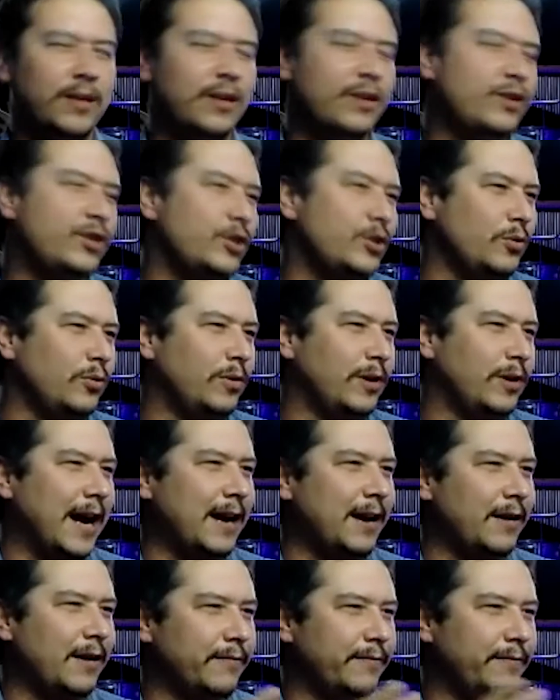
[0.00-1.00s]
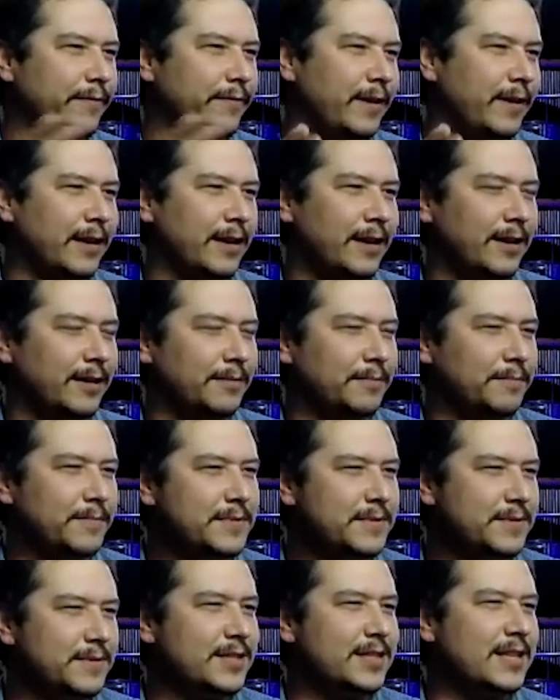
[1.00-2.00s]
did you kind of
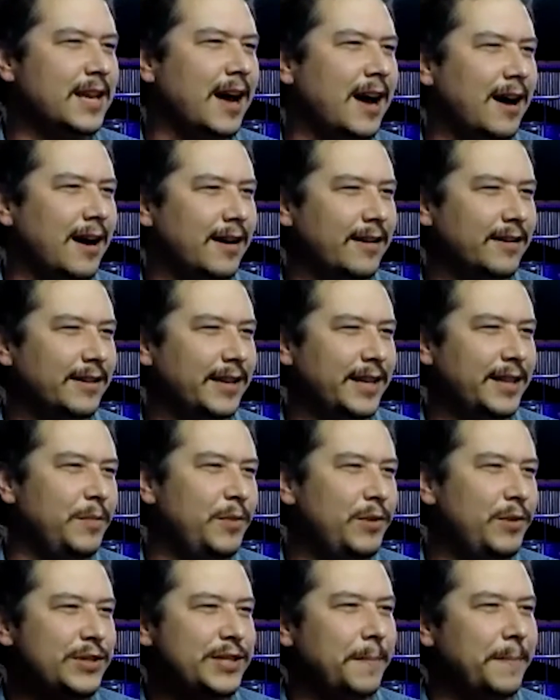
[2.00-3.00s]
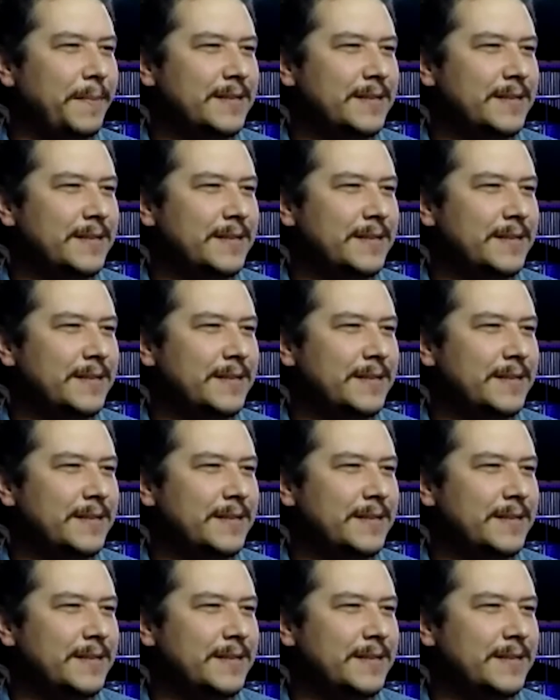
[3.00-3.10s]
start in the music